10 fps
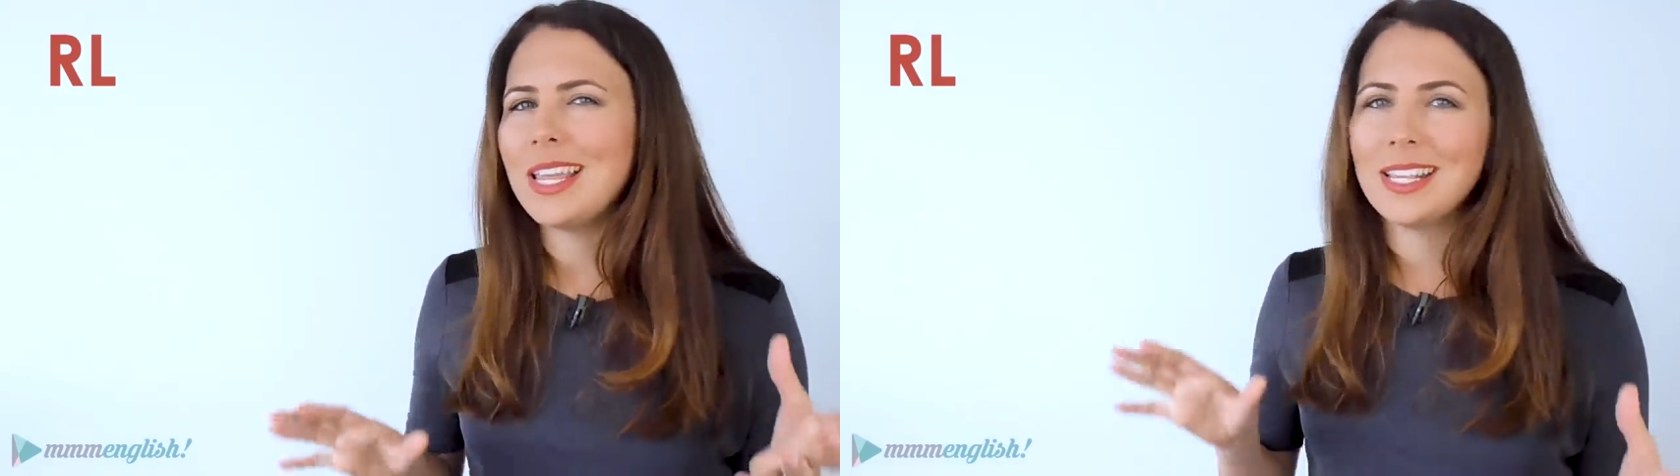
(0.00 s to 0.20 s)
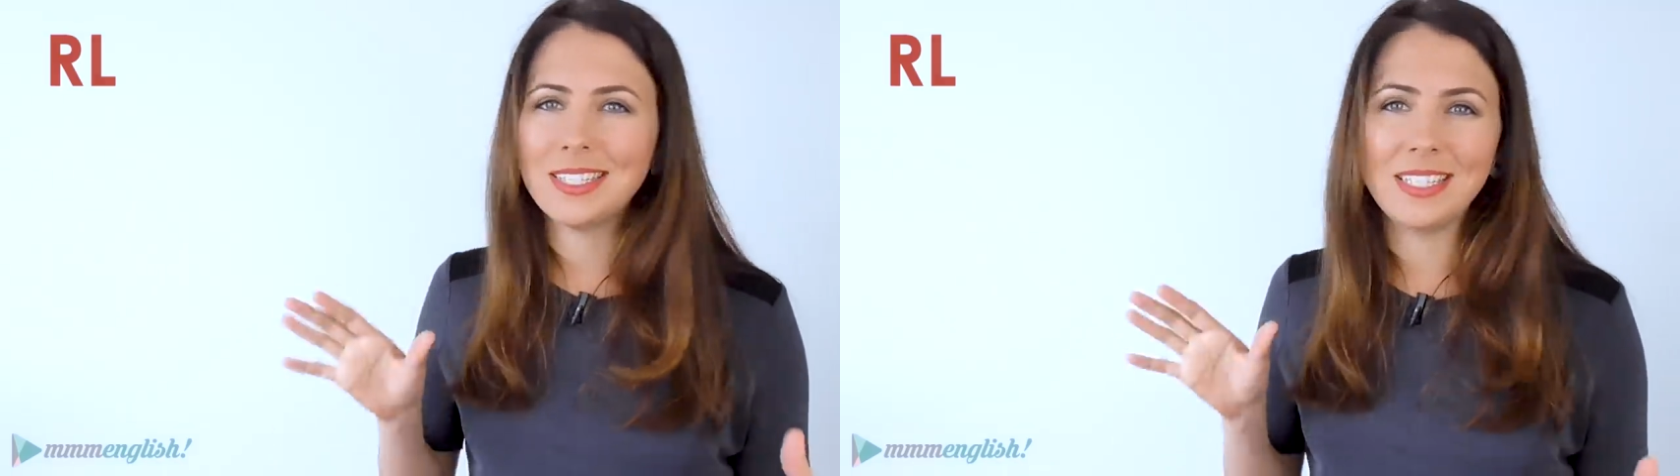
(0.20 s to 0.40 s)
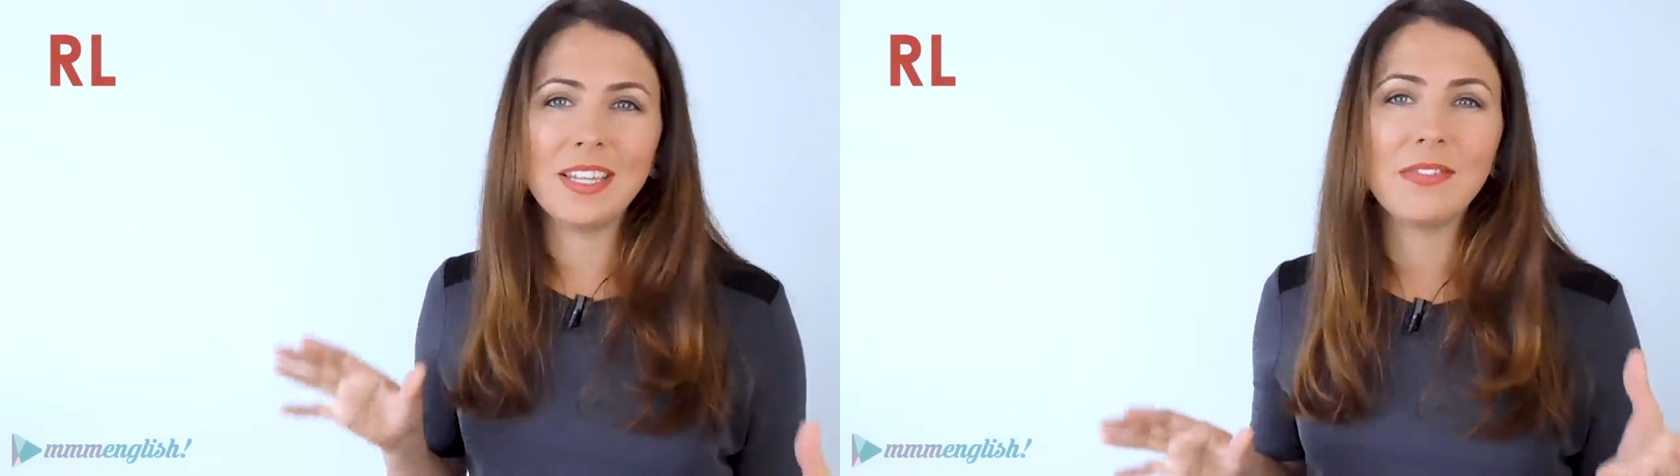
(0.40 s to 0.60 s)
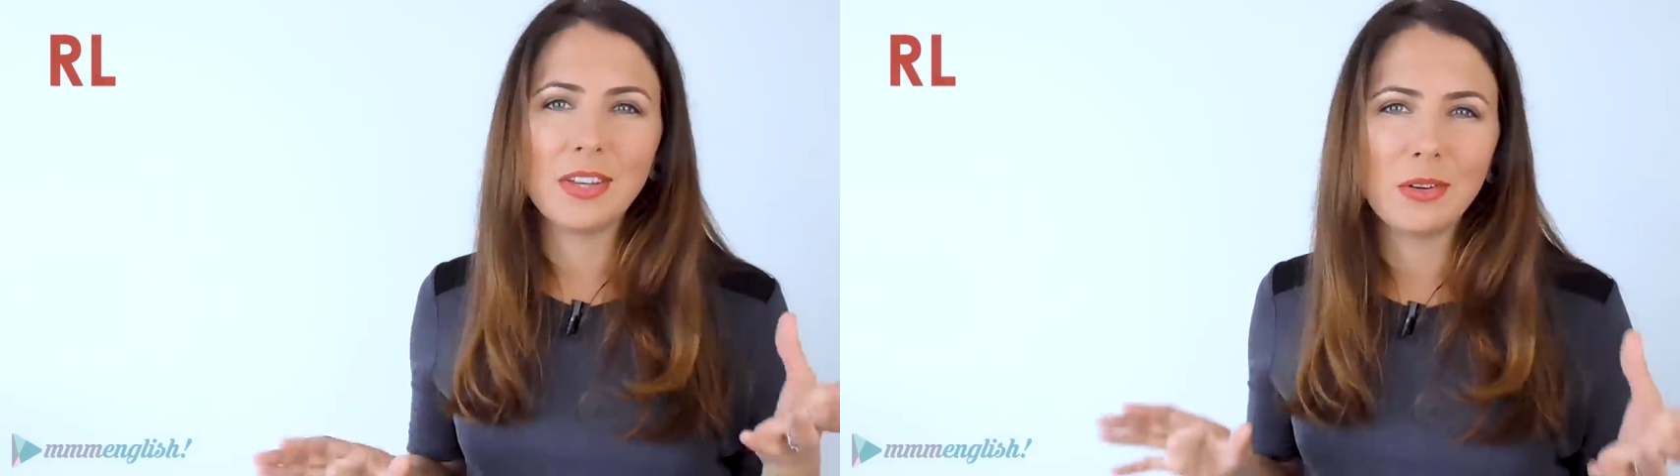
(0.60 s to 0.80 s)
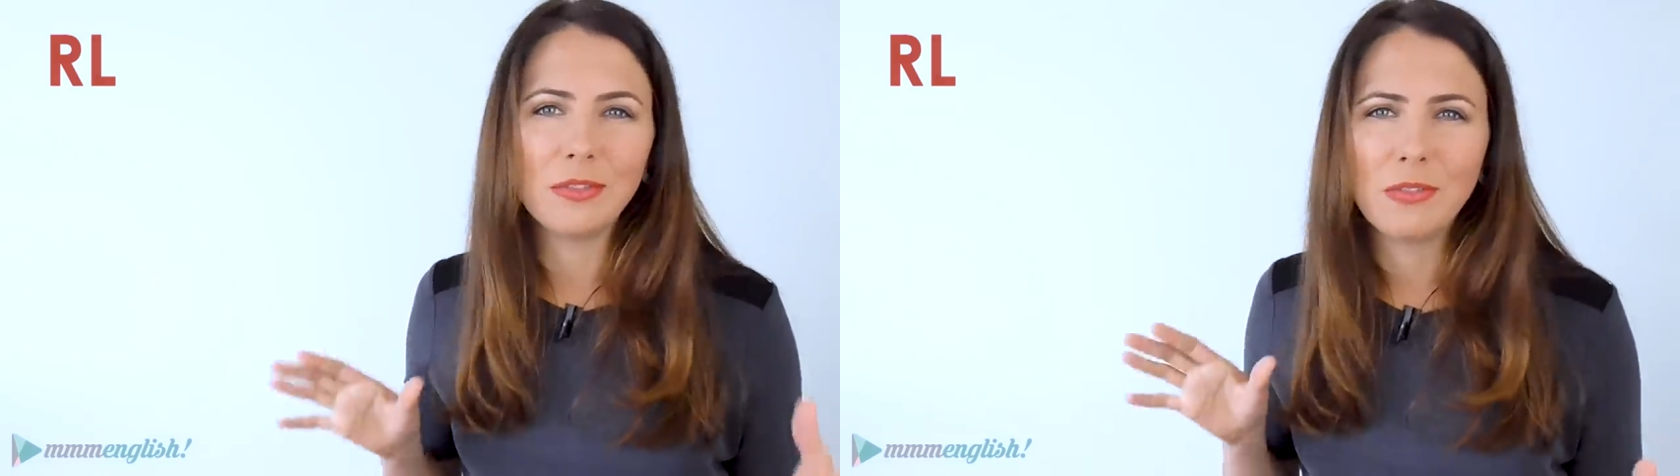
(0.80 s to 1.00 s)
is
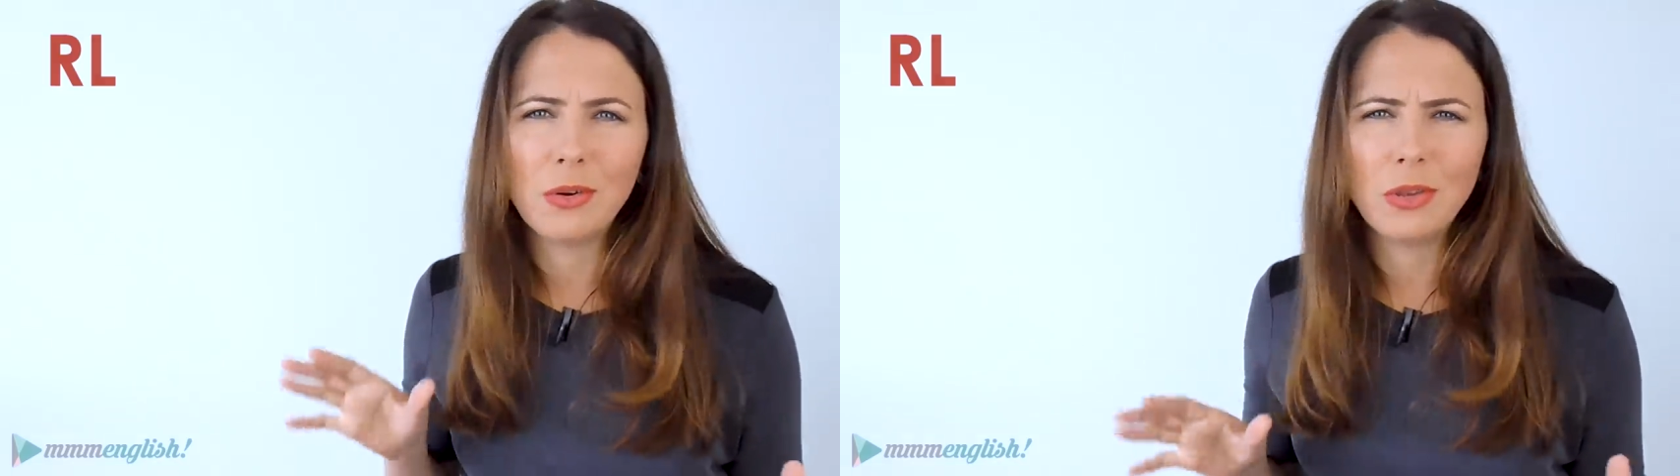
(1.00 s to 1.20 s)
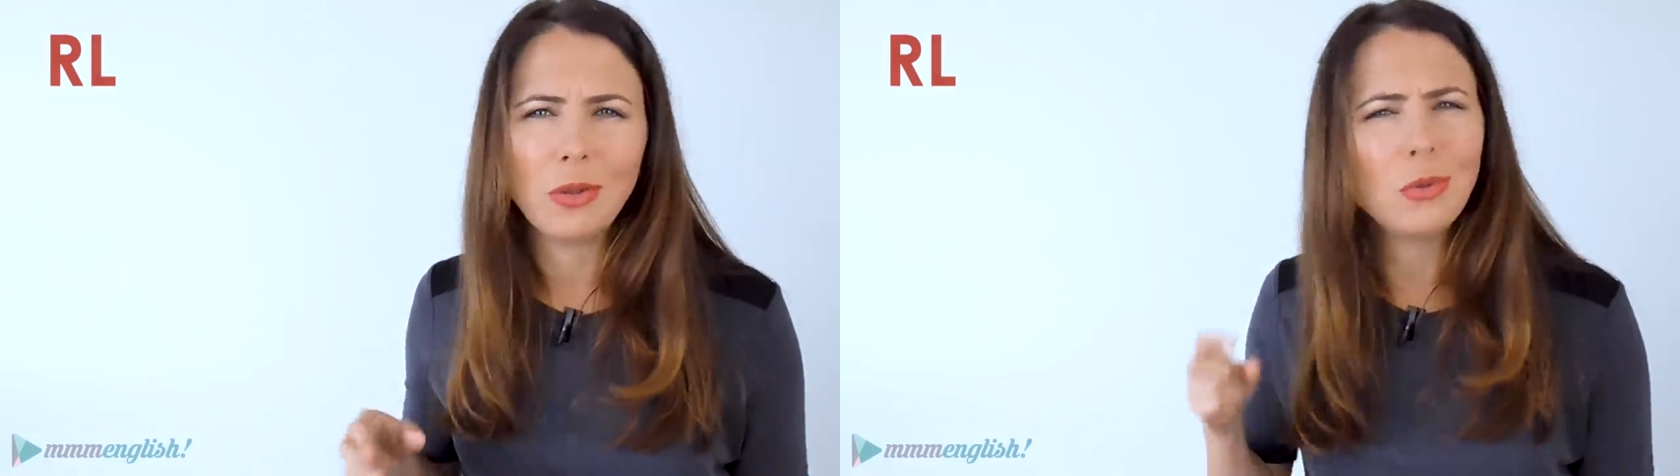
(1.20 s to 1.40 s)
difficult for you.